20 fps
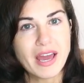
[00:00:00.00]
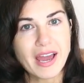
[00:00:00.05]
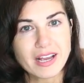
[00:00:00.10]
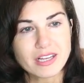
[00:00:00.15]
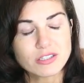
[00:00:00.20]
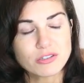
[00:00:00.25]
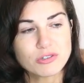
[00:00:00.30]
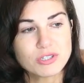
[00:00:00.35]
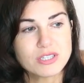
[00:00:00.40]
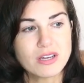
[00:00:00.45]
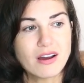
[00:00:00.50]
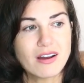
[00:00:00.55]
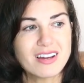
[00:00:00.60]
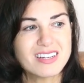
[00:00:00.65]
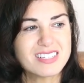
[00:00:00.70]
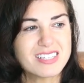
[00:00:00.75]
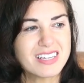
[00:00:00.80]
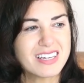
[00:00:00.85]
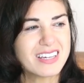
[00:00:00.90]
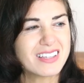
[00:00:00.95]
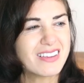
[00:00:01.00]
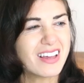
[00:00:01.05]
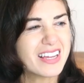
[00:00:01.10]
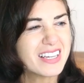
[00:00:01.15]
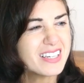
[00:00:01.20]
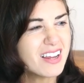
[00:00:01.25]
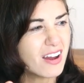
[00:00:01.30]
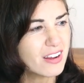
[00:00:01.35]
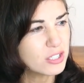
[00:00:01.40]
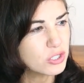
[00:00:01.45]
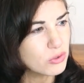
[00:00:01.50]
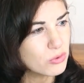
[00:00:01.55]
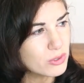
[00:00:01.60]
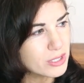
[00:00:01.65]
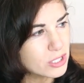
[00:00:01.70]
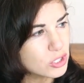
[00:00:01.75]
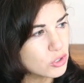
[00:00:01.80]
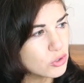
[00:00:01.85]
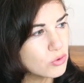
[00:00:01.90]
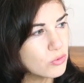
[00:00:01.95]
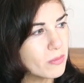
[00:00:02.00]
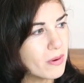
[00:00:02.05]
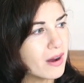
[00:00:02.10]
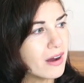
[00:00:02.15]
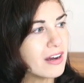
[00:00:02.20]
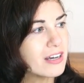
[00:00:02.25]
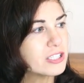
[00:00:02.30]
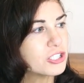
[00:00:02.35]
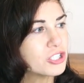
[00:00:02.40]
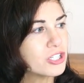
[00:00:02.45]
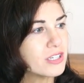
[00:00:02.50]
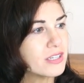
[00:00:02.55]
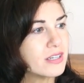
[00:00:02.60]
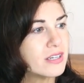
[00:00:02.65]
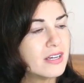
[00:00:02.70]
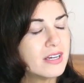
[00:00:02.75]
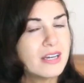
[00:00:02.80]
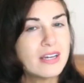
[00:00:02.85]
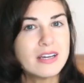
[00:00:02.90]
exercising and like not doing too much and